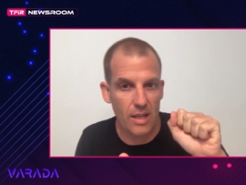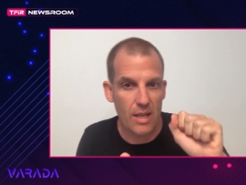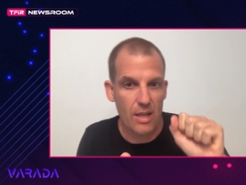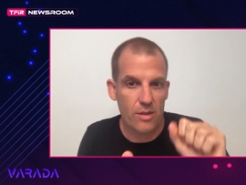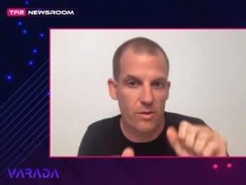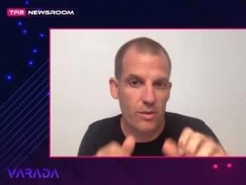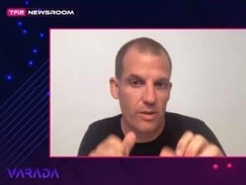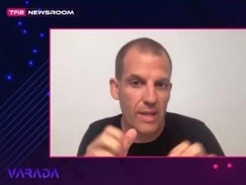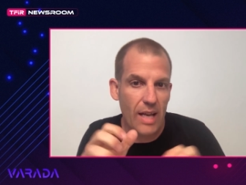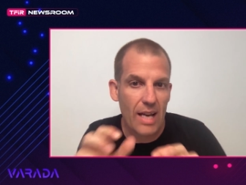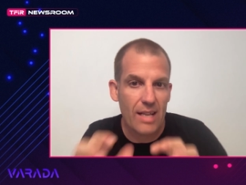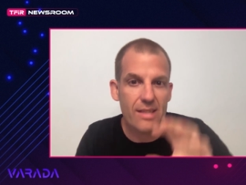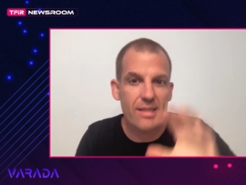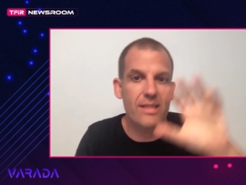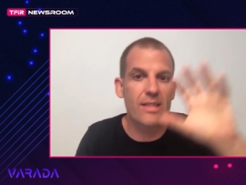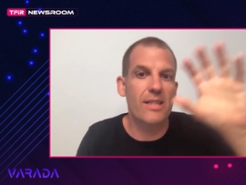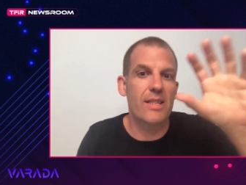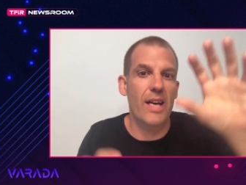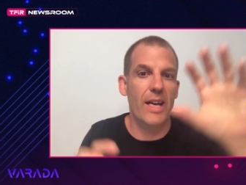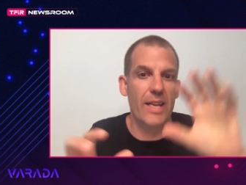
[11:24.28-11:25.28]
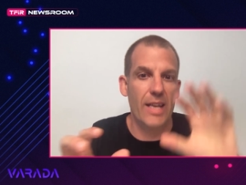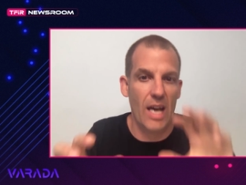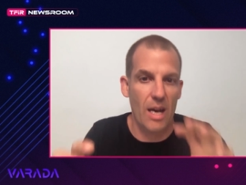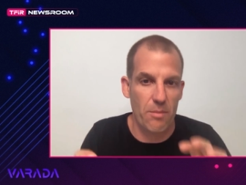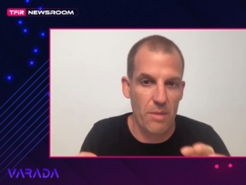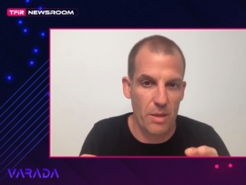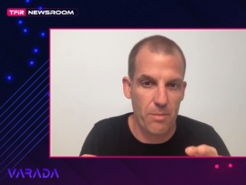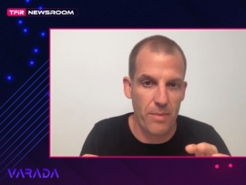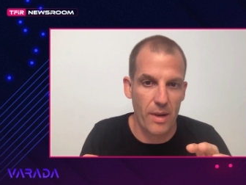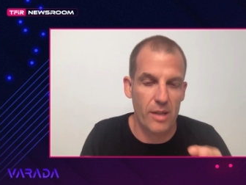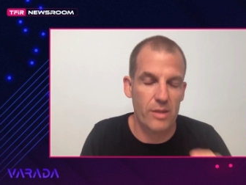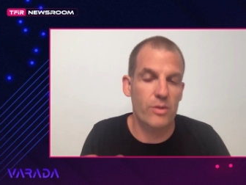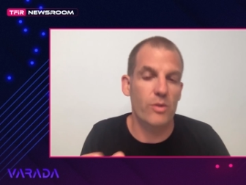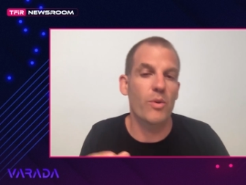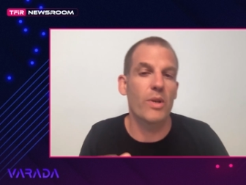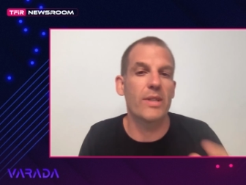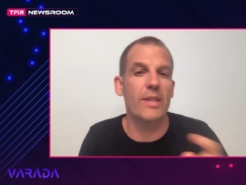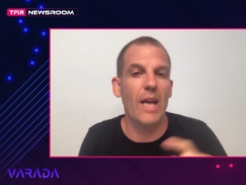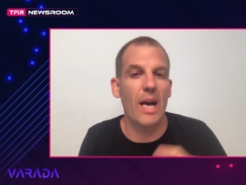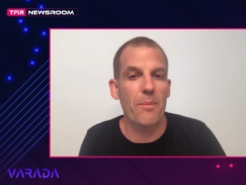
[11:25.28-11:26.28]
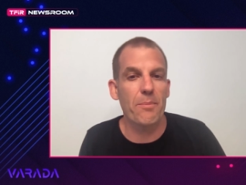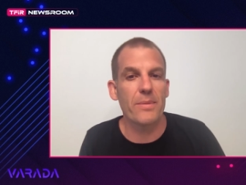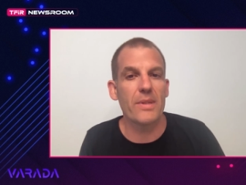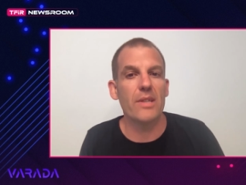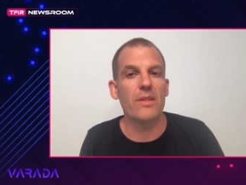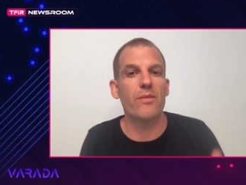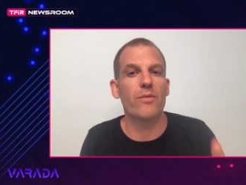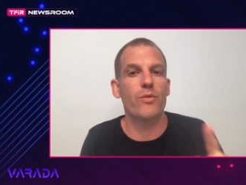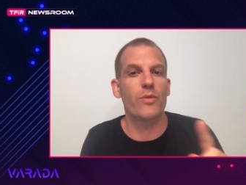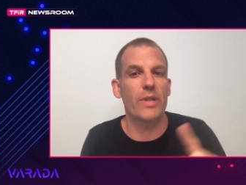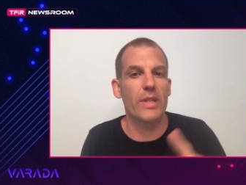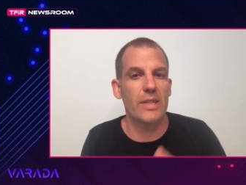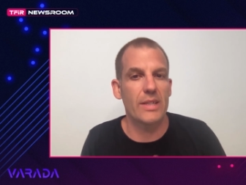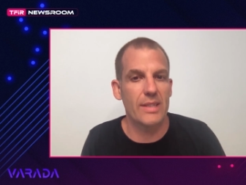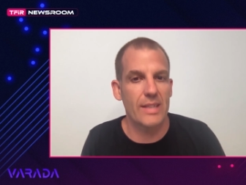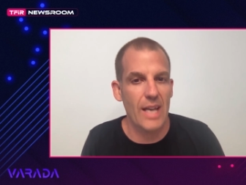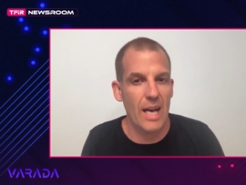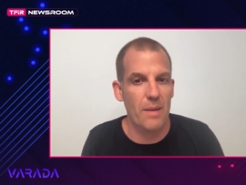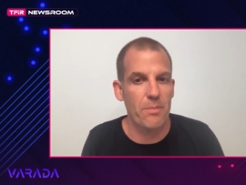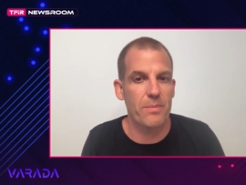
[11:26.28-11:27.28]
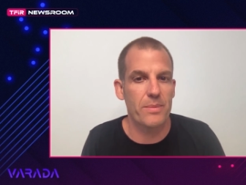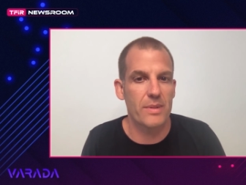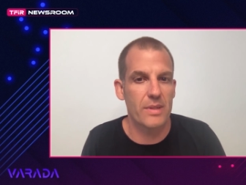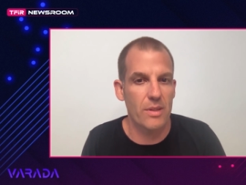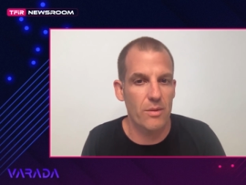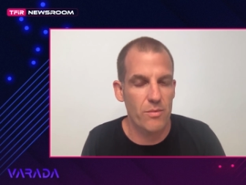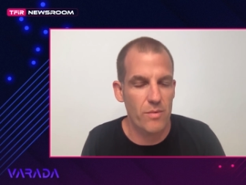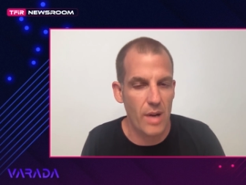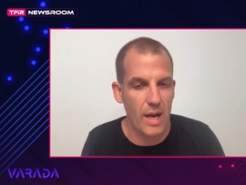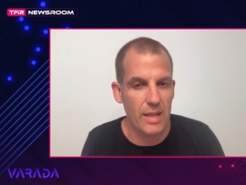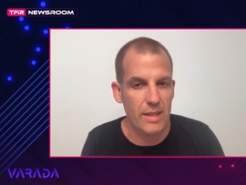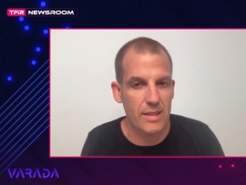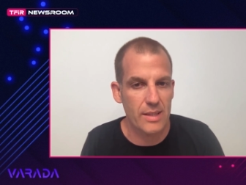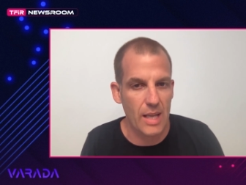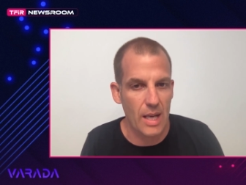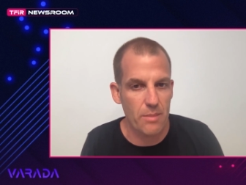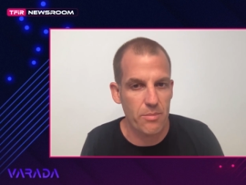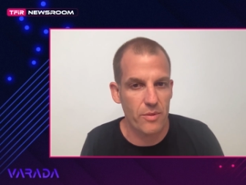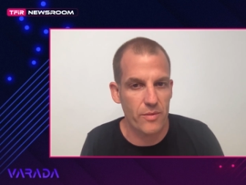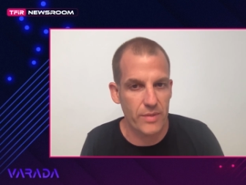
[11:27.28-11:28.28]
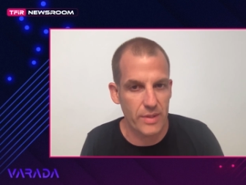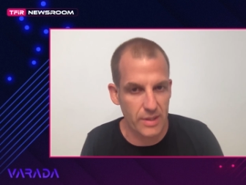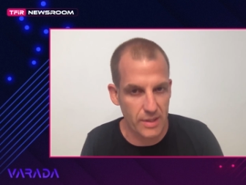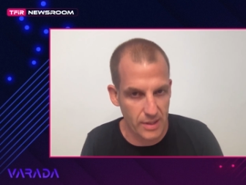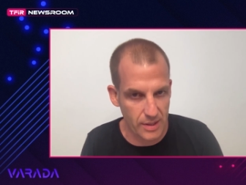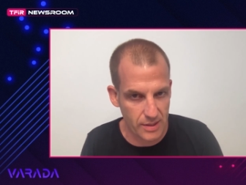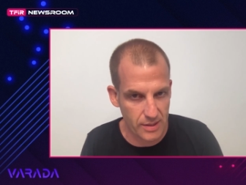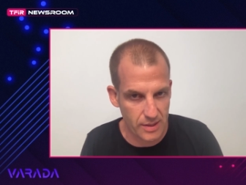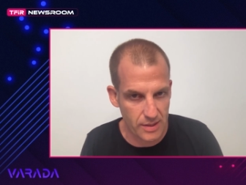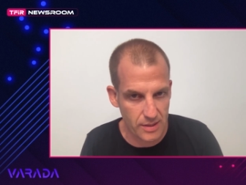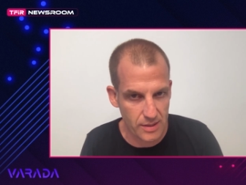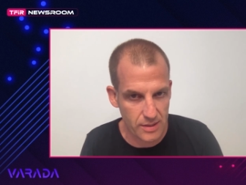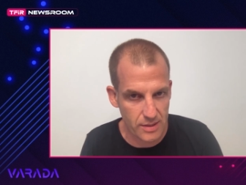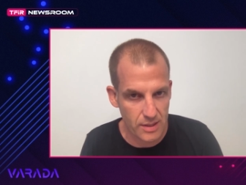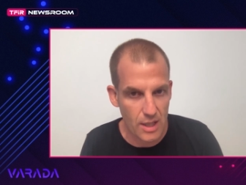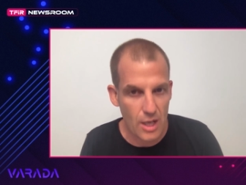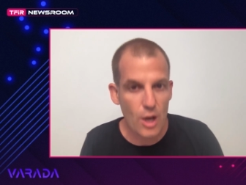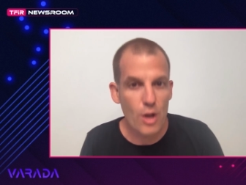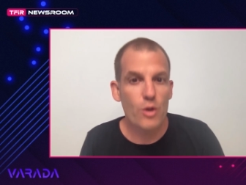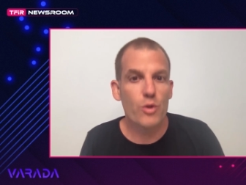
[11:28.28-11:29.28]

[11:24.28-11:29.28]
So that's the dynamic part. So adaptive, we adapt the right type of indexes